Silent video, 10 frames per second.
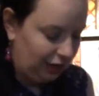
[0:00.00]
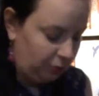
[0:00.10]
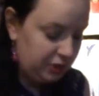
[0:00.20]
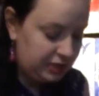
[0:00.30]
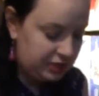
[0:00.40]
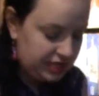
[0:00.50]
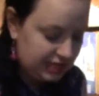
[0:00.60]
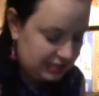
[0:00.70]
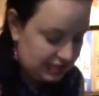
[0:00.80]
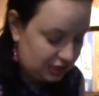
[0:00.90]
One of the
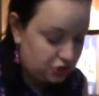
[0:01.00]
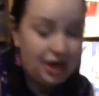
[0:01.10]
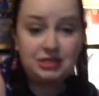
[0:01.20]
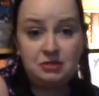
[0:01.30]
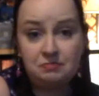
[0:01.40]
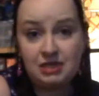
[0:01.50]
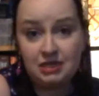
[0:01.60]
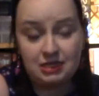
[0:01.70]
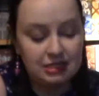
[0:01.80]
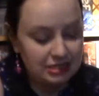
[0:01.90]
things that attracted me
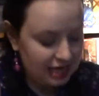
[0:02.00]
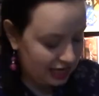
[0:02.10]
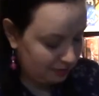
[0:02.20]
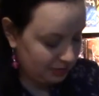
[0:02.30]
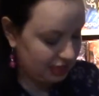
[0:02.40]
to this game